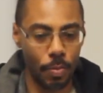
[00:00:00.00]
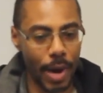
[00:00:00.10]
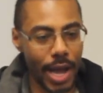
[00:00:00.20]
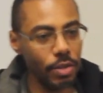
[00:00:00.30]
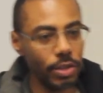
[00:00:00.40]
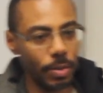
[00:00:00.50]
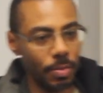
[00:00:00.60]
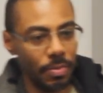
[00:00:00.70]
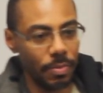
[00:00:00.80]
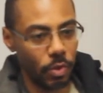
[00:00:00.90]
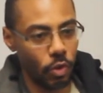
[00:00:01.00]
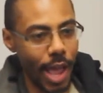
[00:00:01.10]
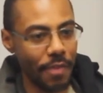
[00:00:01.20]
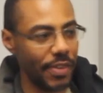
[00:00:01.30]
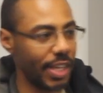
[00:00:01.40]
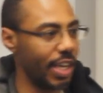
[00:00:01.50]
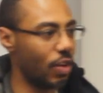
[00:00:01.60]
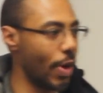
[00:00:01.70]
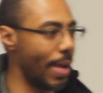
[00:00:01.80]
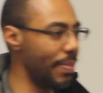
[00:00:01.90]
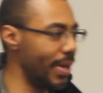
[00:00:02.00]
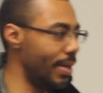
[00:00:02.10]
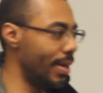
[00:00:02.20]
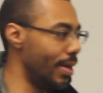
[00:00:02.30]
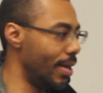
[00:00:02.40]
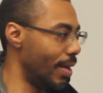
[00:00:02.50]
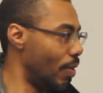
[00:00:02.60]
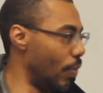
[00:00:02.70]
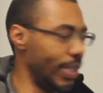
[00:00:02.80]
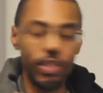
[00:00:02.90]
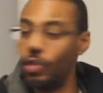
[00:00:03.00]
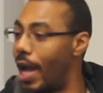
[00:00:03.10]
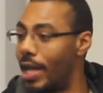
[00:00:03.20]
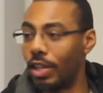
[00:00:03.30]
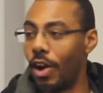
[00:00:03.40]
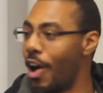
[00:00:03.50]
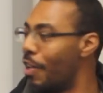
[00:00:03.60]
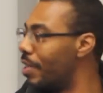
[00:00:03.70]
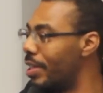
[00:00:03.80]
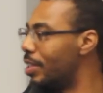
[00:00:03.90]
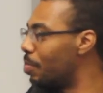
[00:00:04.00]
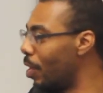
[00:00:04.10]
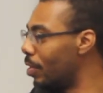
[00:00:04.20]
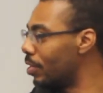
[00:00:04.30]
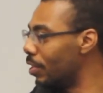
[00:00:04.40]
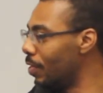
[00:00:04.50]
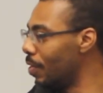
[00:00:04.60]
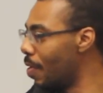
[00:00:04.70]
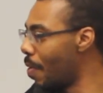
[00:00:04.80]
buy you some graphic equipment, which you guys are already exposed to.